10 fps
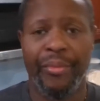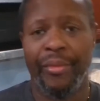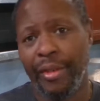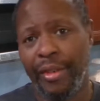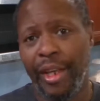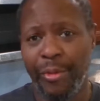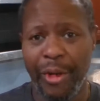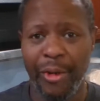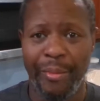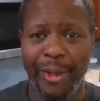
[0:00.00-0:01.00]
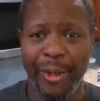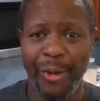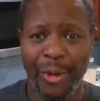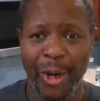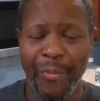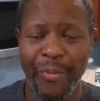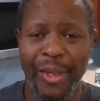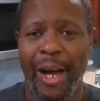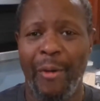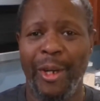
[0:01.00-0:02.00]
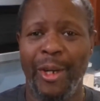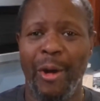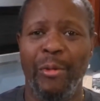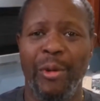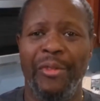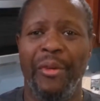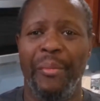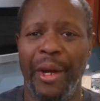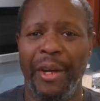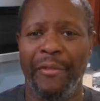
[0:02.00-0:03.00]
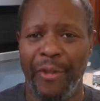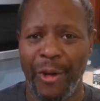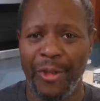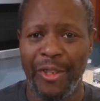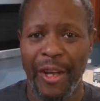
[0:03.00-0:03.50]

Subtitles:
So that's what I normally use. So I want to go with what's familiar first.